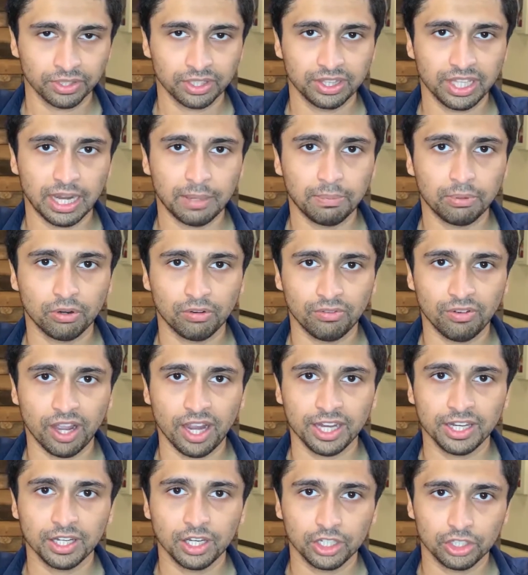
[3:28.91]
that
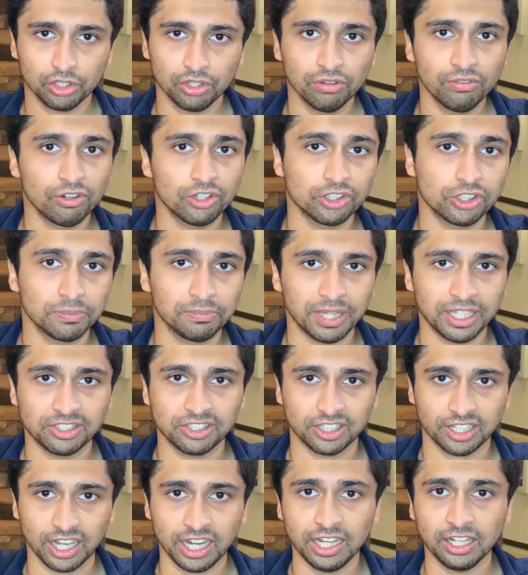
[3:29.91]
provide a universal
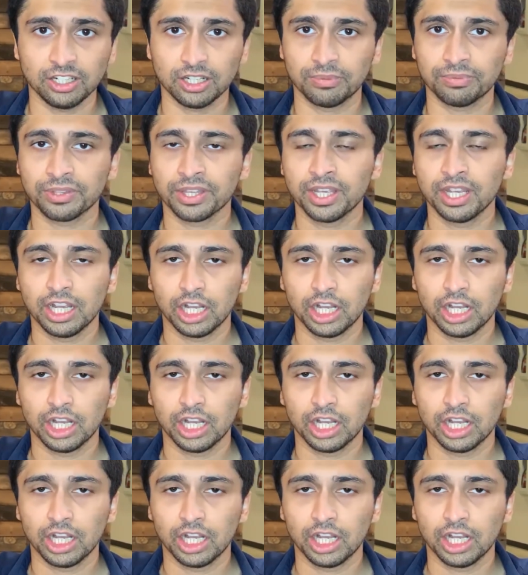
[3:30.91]
basic income,